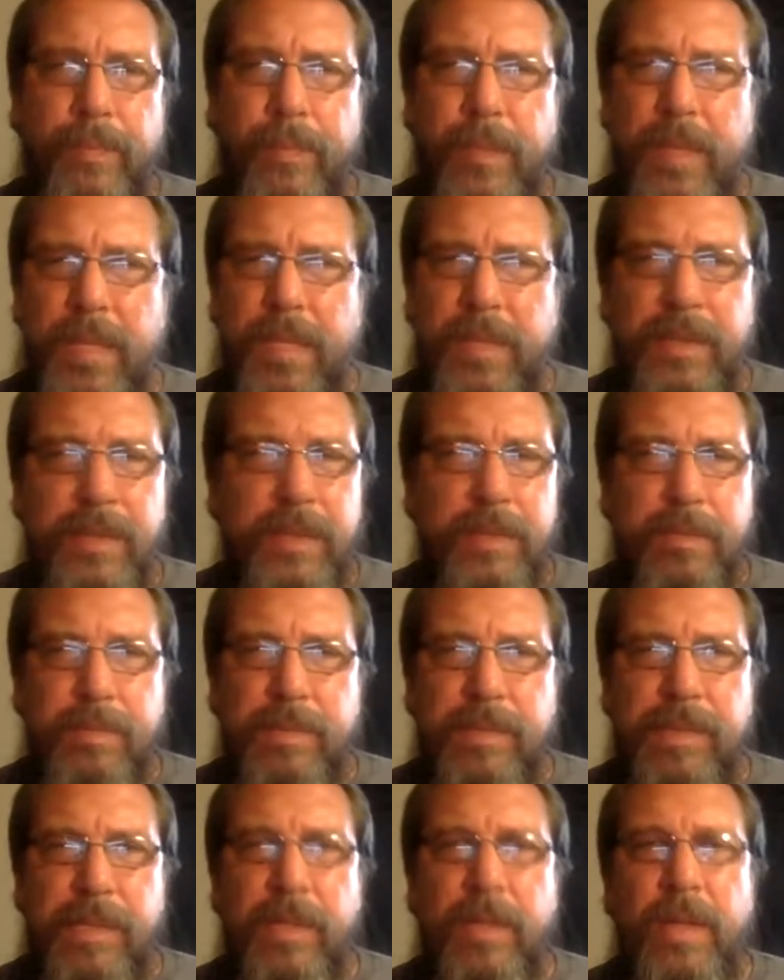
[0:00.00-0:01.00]
It's
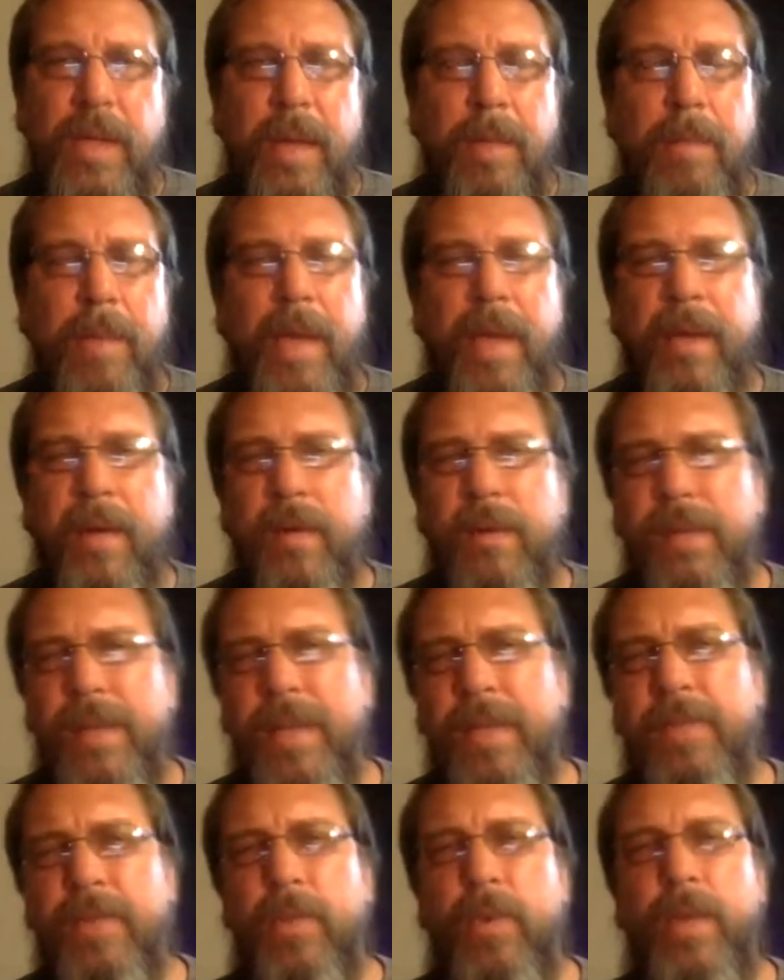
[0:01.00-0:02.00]
still not back over
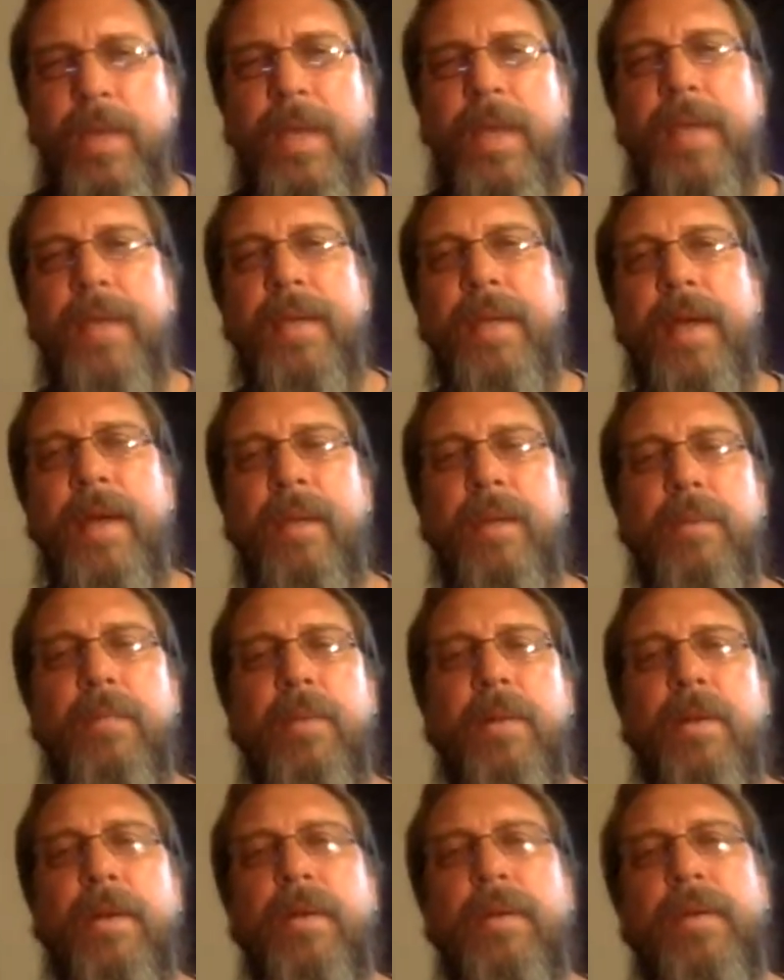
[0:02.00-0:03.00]
that $28
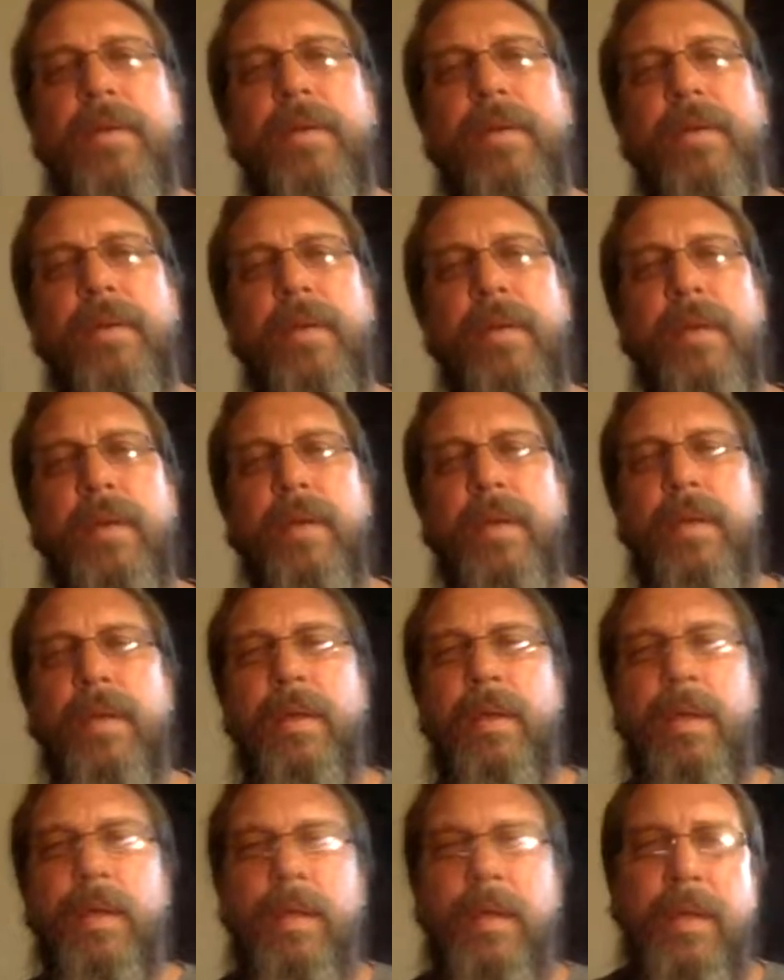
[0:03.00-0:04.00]
mark,
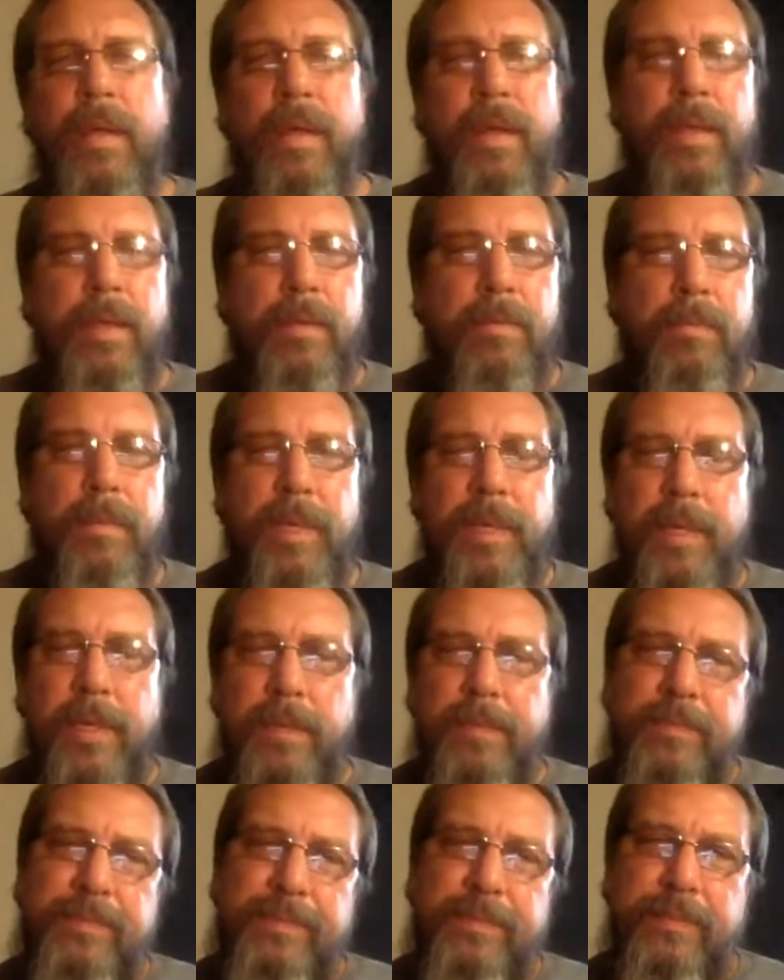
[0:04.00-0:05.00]

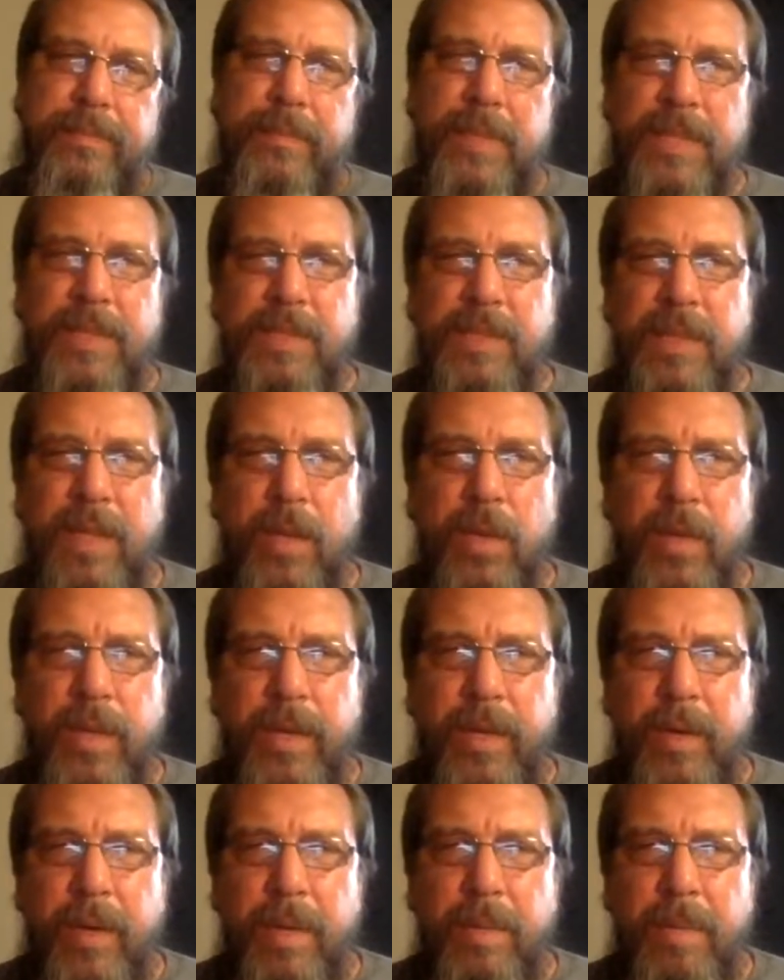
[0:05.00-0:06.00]
but it's slowly
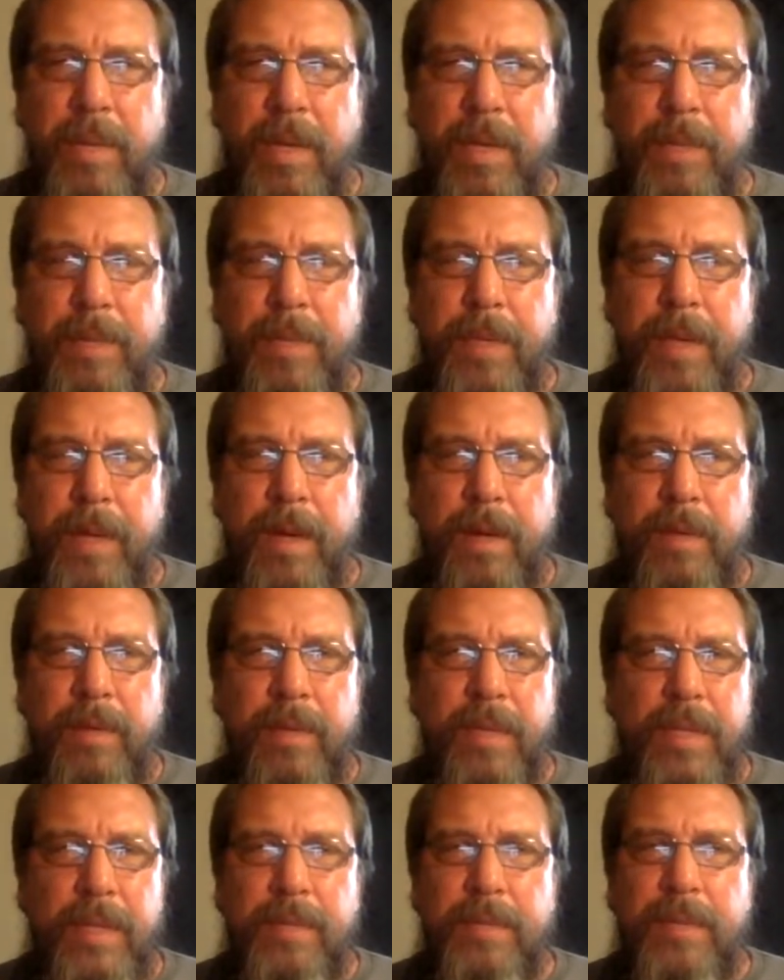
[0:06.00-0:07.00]
creeping up there.
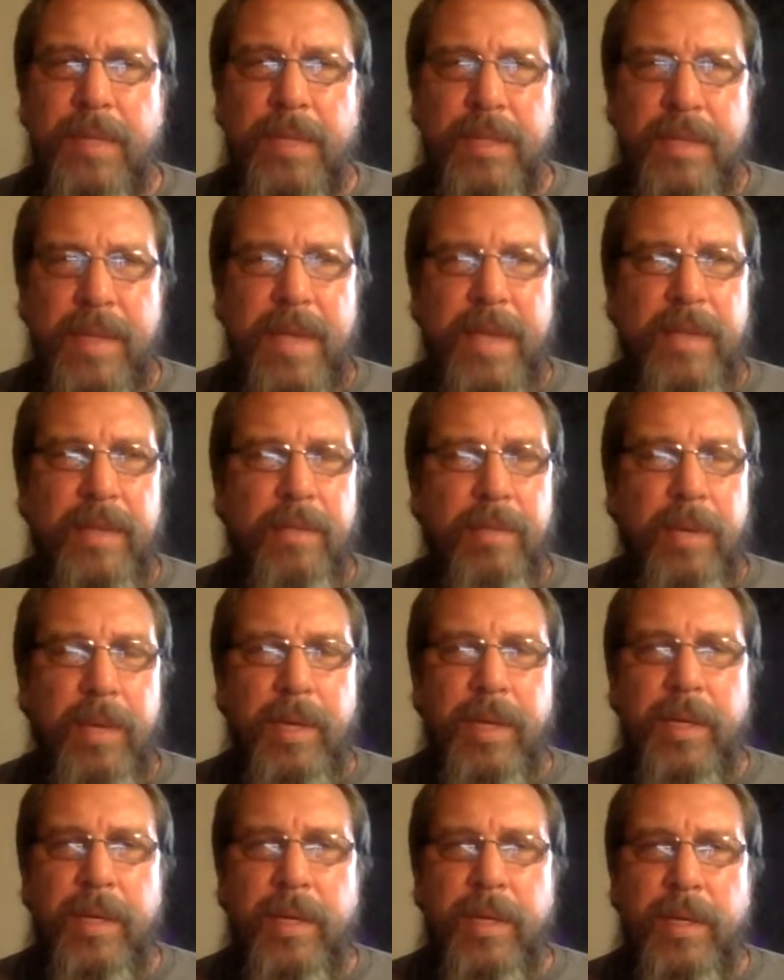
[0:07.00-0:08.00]
It tanked pretty
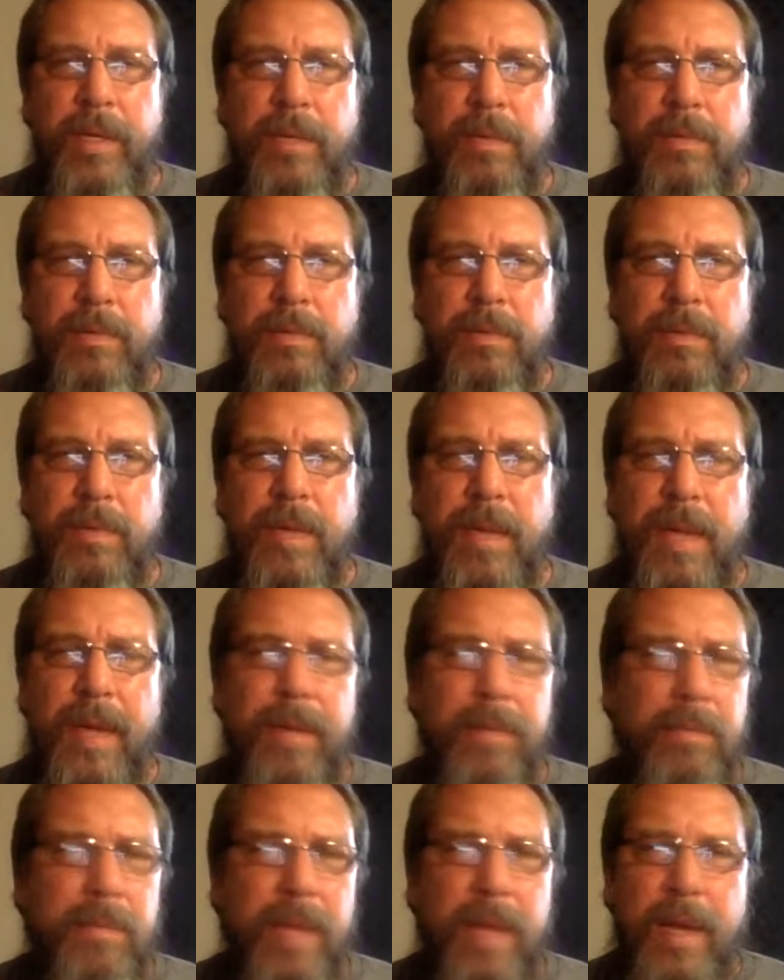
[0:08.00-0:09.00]
good, and
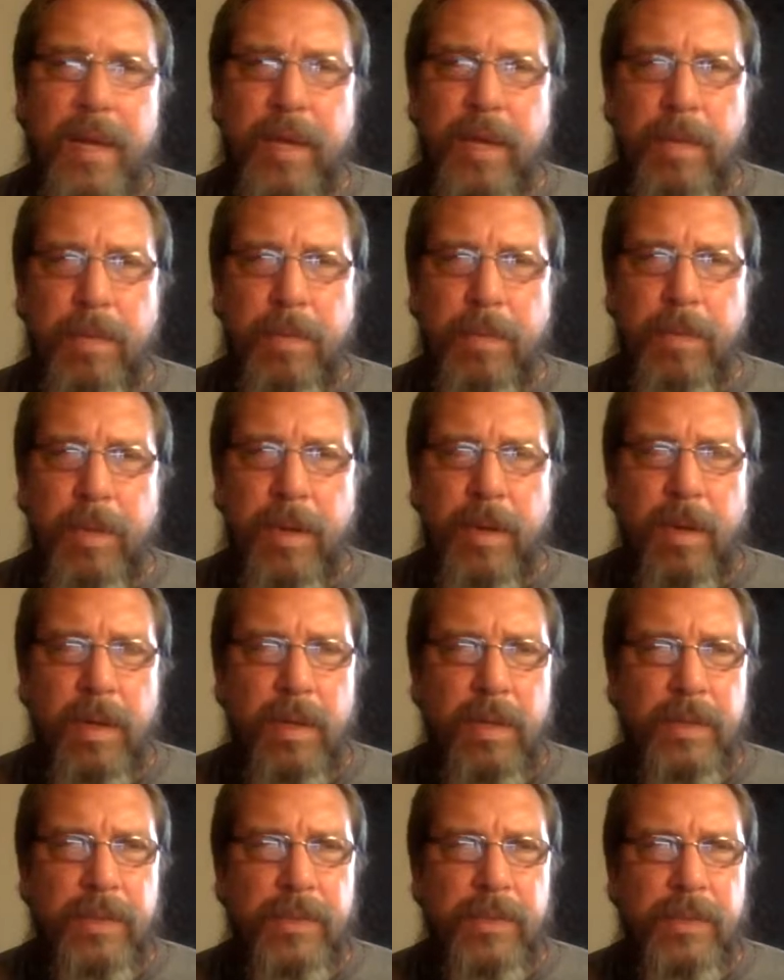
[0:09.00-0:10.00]
I got a couple
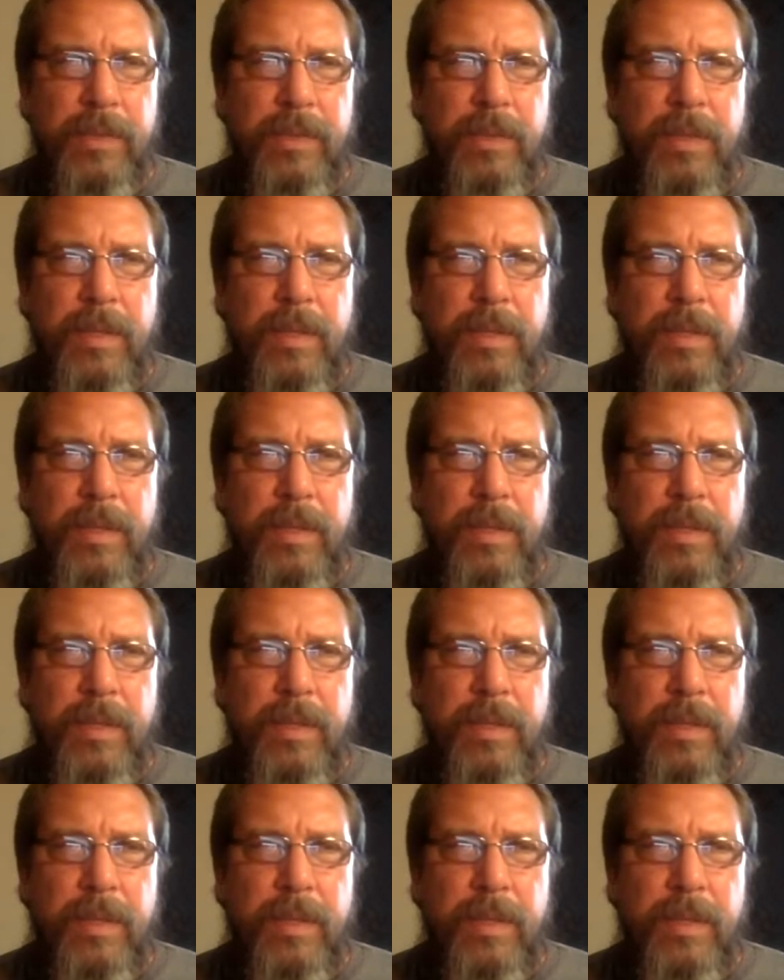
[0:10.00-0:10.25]
bars,